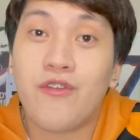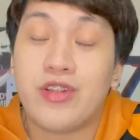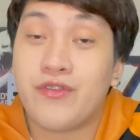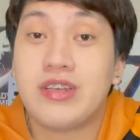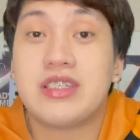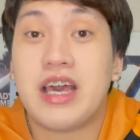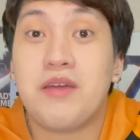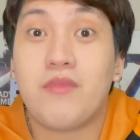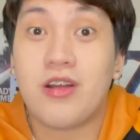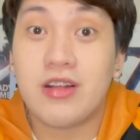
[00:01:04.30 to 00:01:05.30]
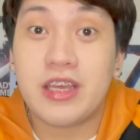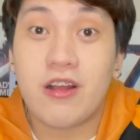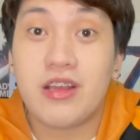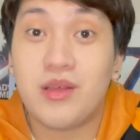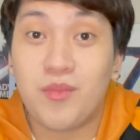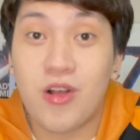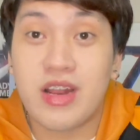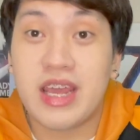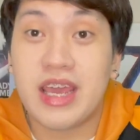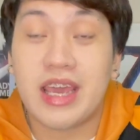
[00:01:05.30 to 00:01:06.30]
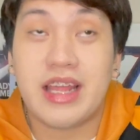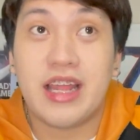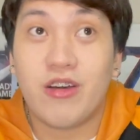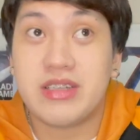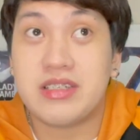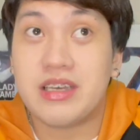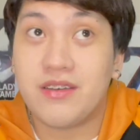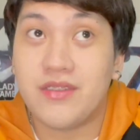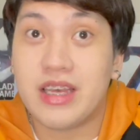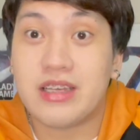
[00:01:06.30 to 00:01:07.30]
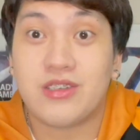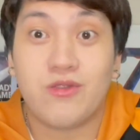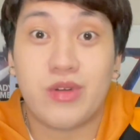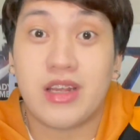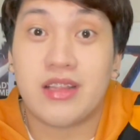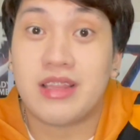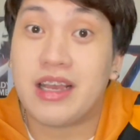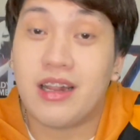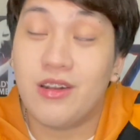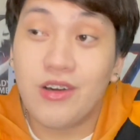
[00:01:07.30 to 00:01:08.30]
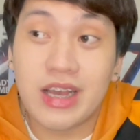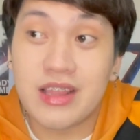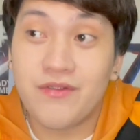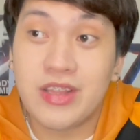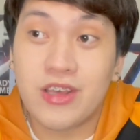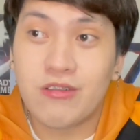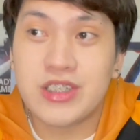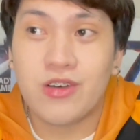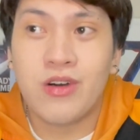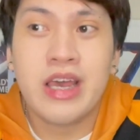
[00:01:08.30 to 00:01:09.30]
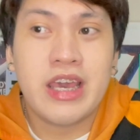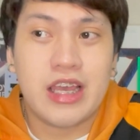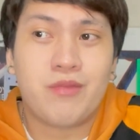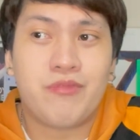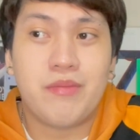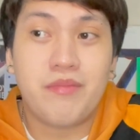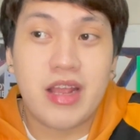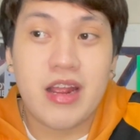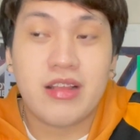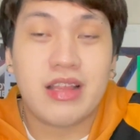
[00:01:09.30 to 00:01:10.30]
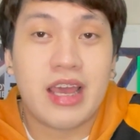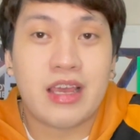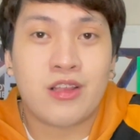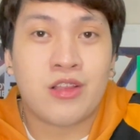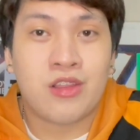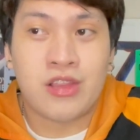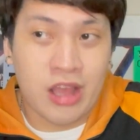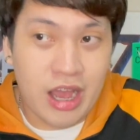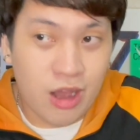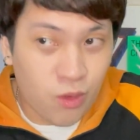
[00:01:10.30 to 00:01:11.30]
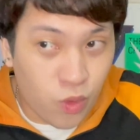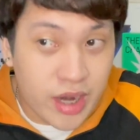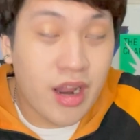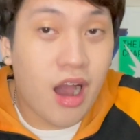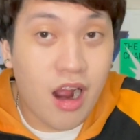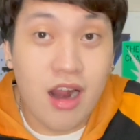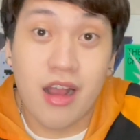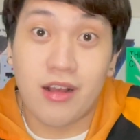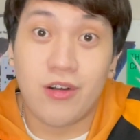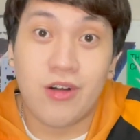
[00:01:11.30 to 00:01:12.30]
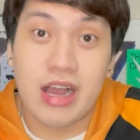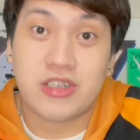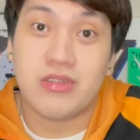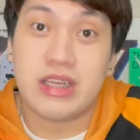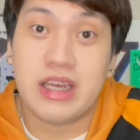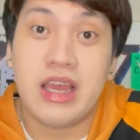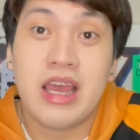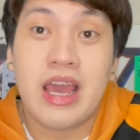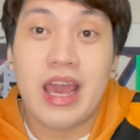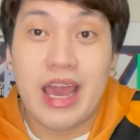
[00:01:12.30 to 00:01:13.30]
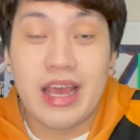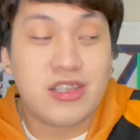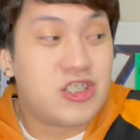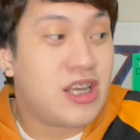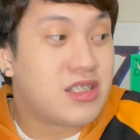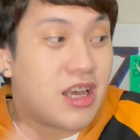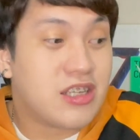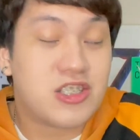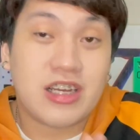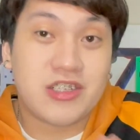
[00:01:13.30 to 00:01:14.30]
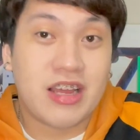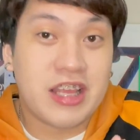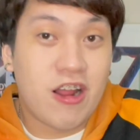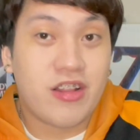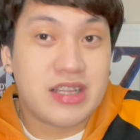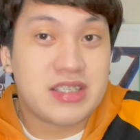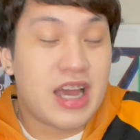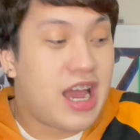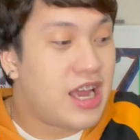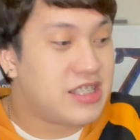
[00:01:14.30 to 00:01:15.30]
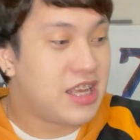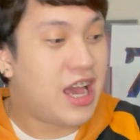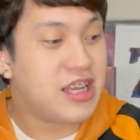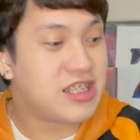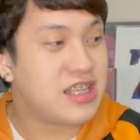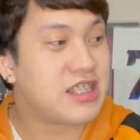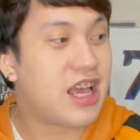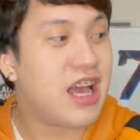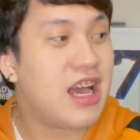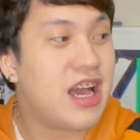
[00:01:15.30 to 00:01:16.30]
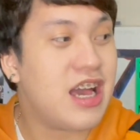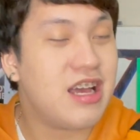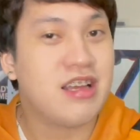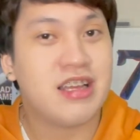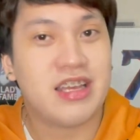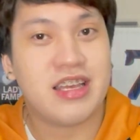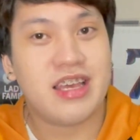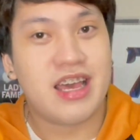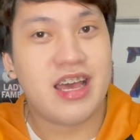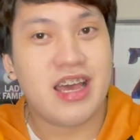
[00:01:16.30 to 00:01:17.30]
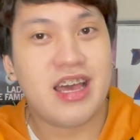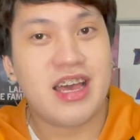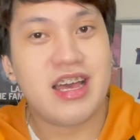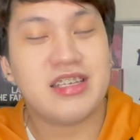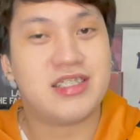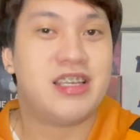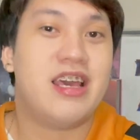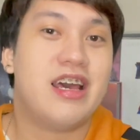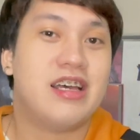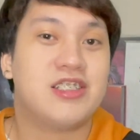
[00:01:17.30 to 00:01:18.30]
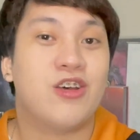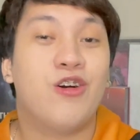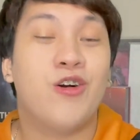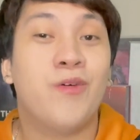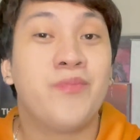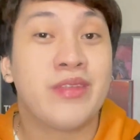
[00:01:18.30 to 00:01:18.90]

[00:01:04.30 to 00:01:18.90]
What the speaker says: for the first time earlier in the morning and now it's the evening. So we're gonna take a look at the video. So it premiered like 1 hour ago, actually. And Cheska is just right here on the side. Say hi, Cheska! Yes! Yeah, so